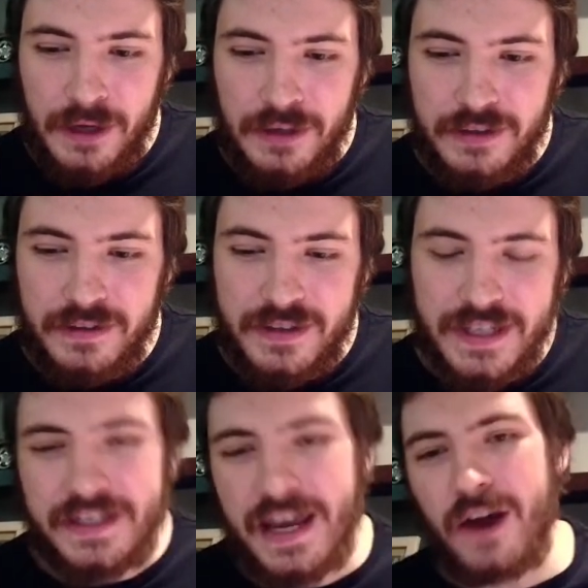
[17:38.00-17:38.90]

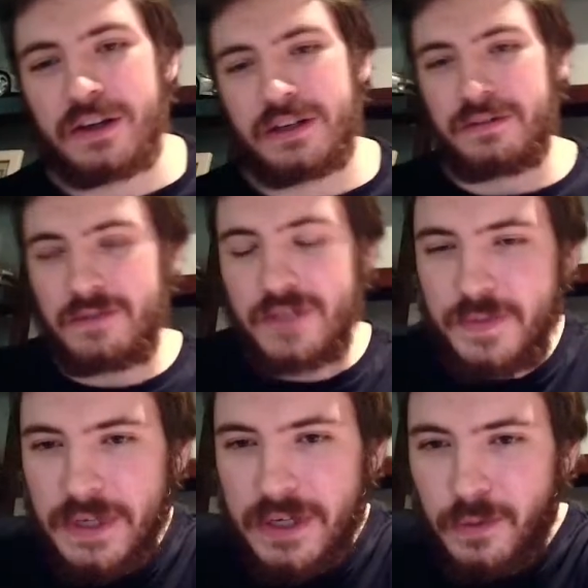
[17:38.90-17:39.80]
sit down and
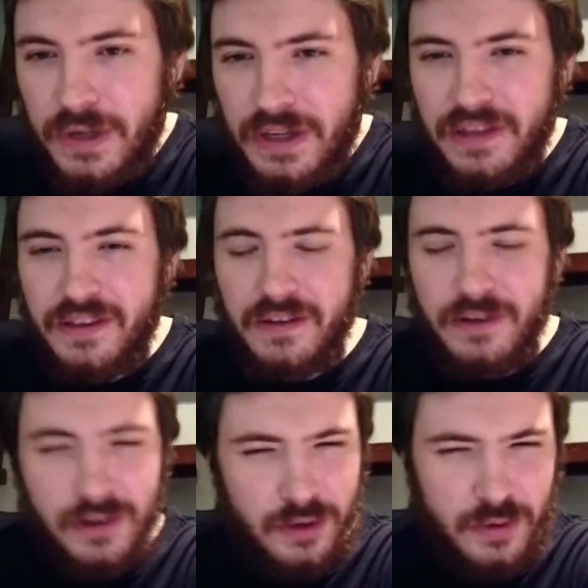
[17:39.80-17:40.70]
speak with
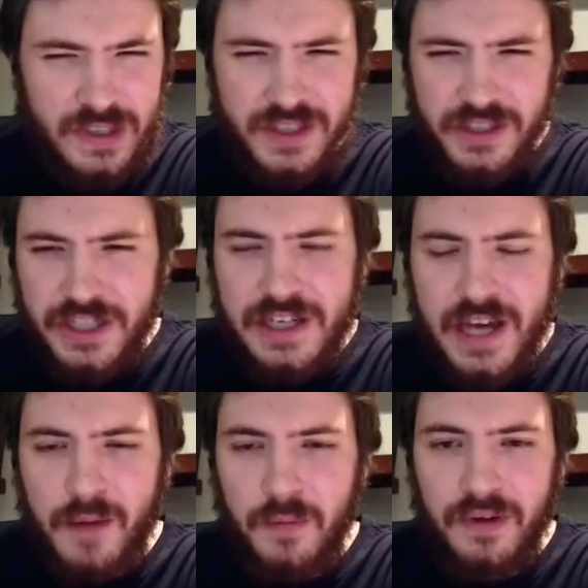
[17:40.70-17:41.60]
newest
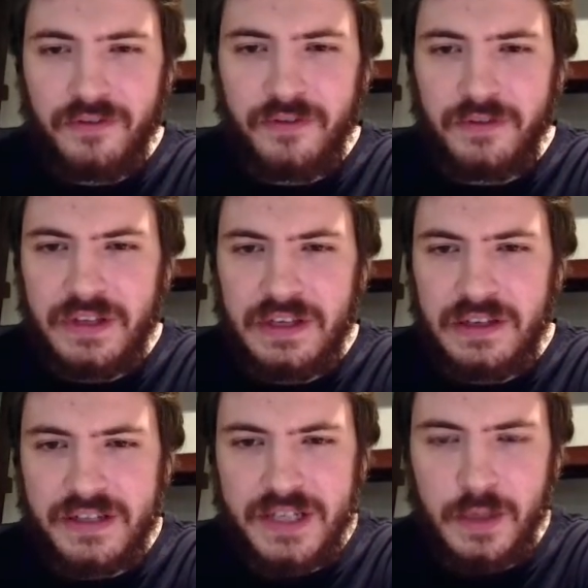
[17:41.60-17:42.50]
GM of
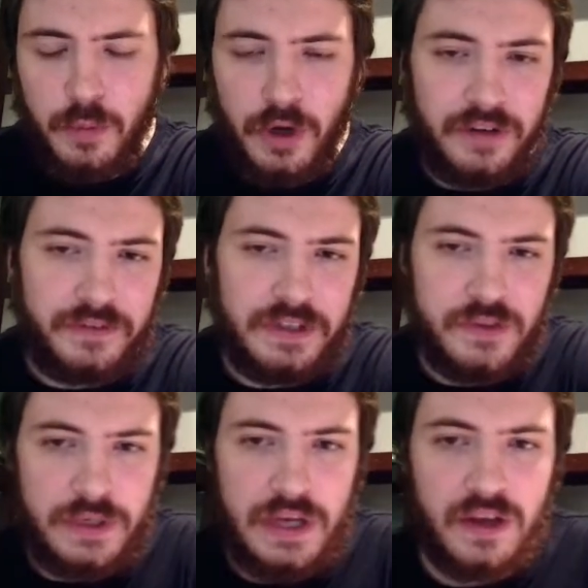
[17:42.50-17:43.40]
the St. Boniface
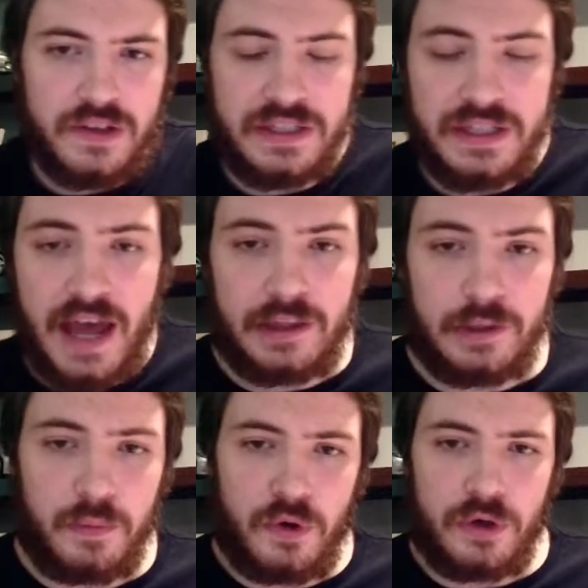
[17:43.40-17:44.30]
Riels and Tyler
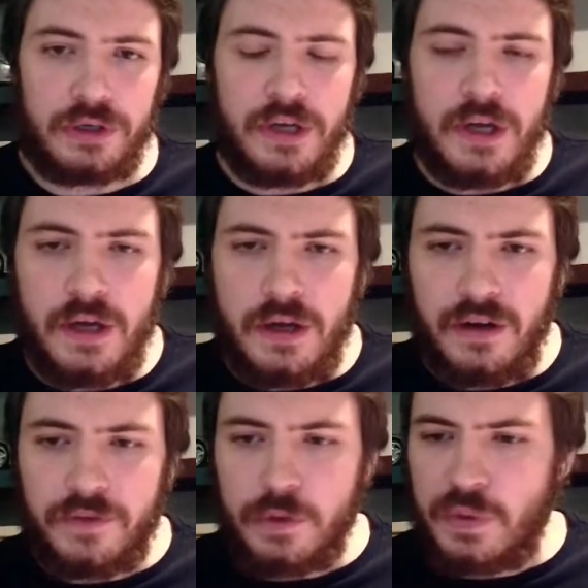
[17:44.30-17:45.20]
Moore a
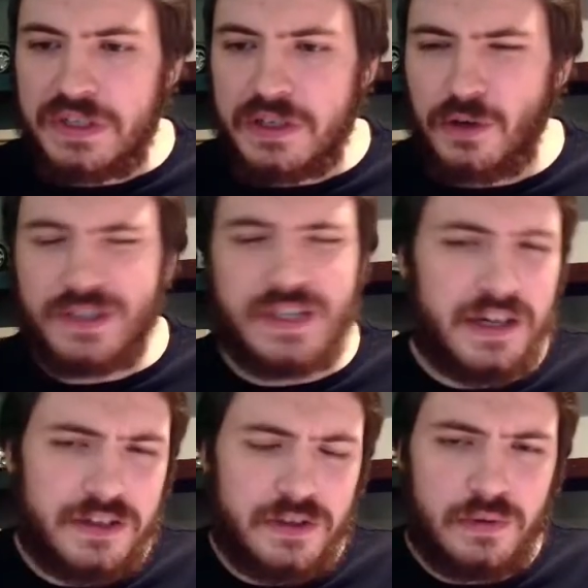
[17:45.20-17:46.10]
few weeks ago.
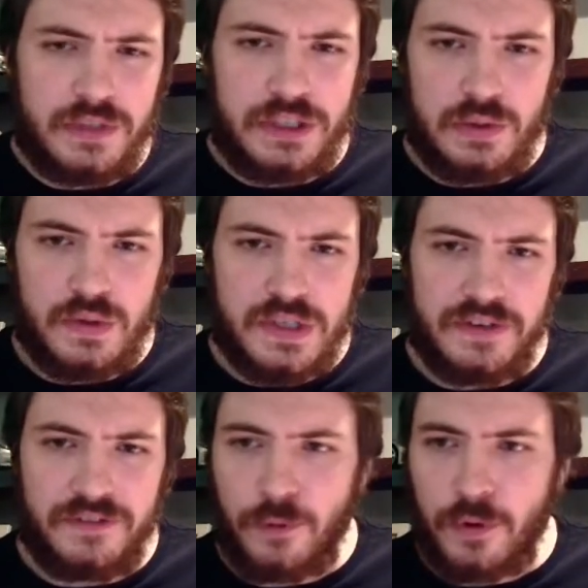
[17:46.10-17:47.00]
Decided to use it
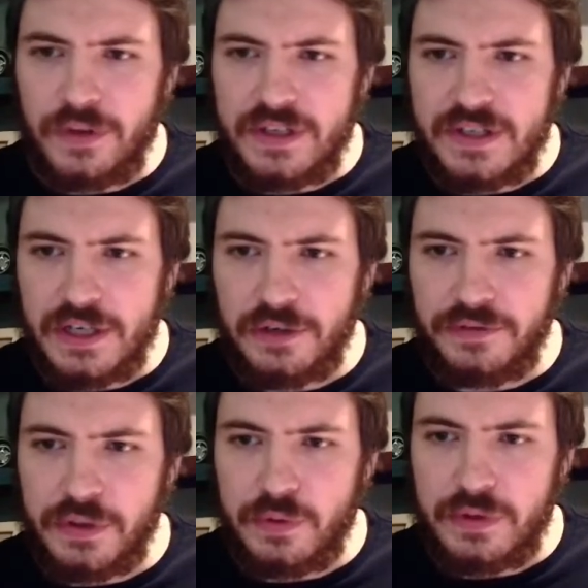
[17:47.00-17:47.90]
for this
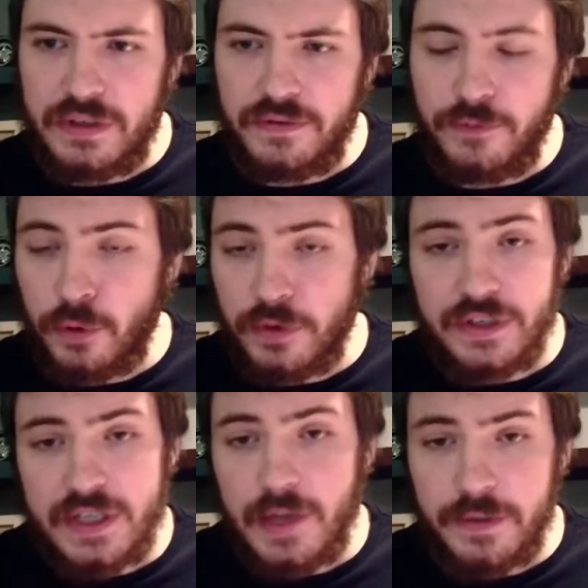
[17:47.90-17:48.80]
interview, for
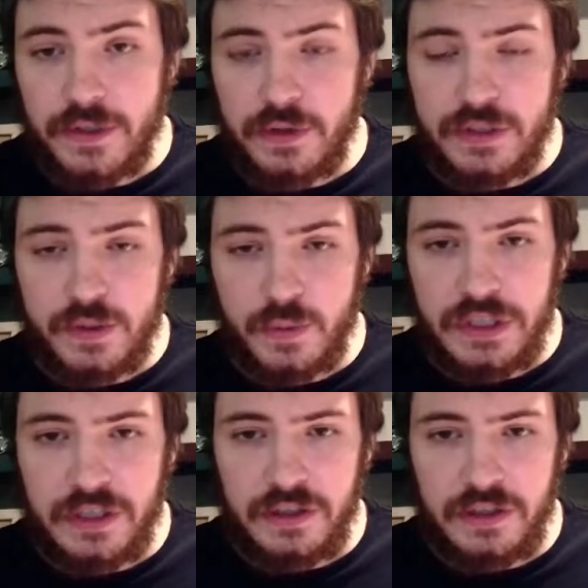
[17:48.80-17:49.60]
this episode this week,